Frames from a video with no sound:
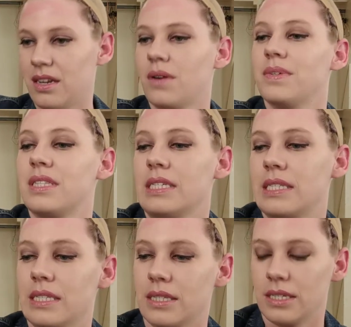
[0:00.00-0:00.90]
with these
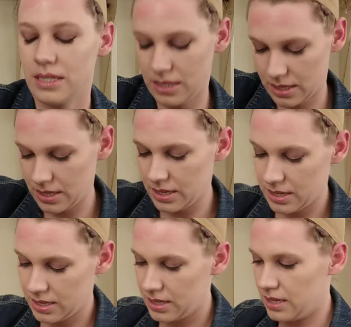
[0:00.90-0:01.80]
scissors
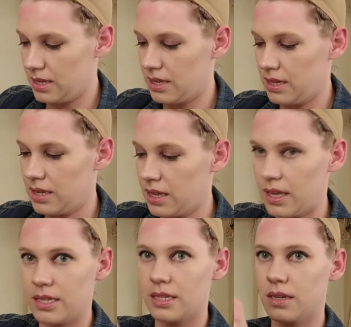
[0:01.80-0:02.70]

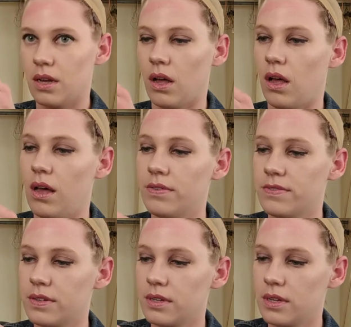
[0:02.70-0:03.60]
it
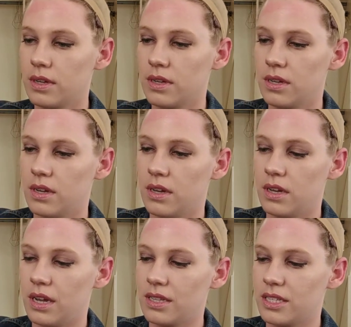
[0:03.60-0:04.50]
off,
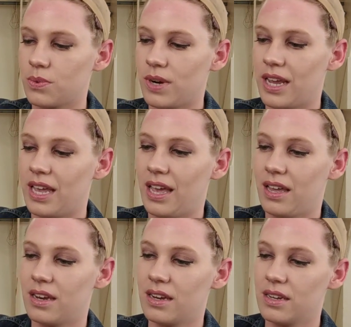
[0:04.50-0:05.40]
at least what I
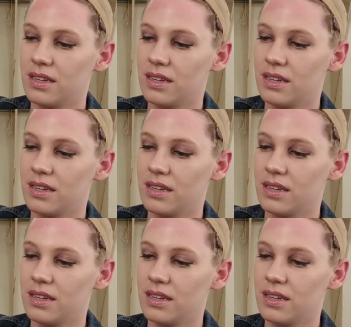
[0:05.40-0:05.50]
can.